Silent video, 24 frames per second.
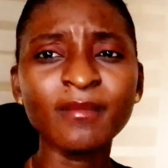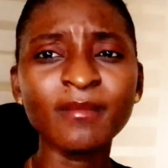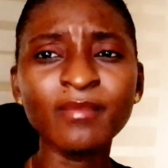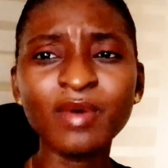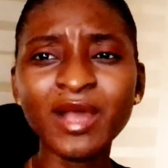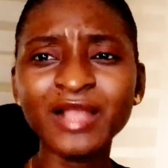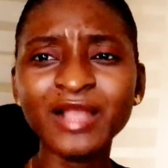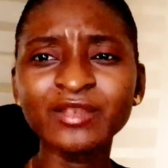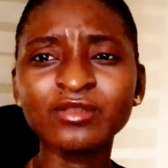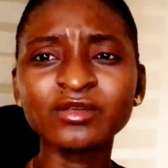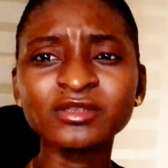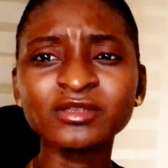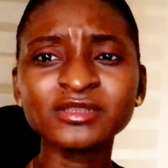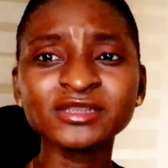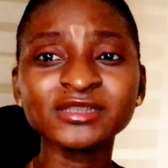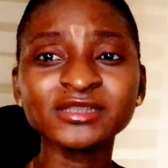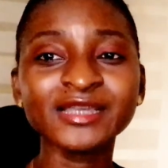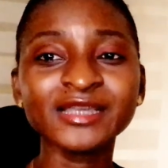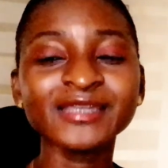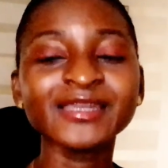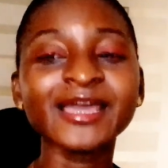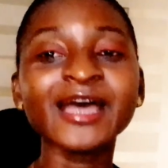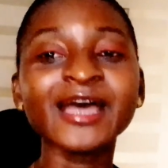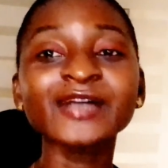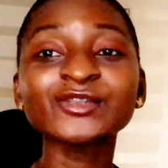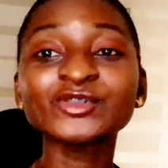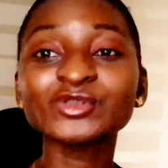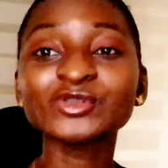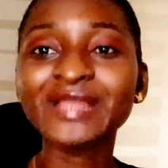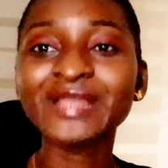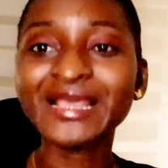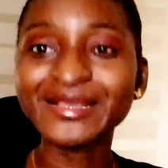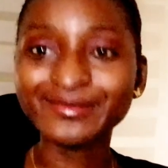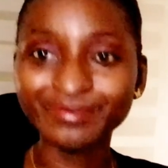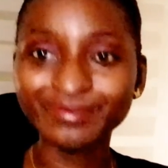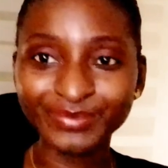but along the line I had to
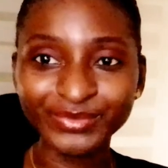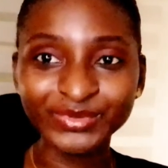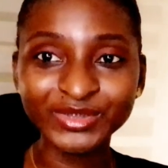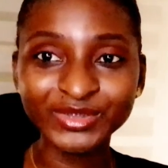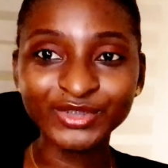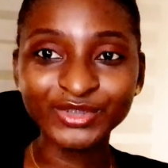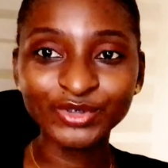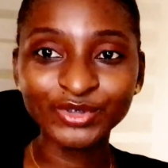like build